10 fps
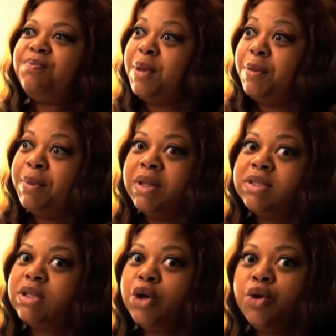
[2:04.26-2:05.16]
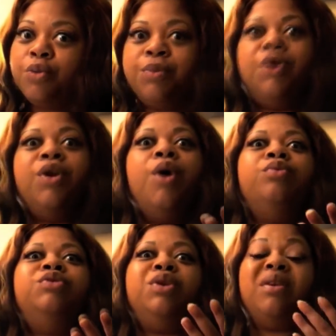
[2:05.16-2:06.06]
People assume, you
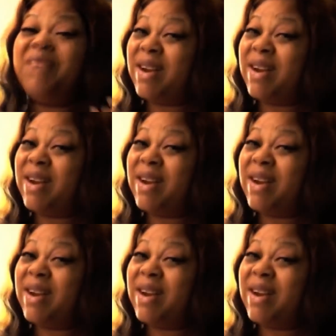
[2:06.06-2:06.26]
know, do you have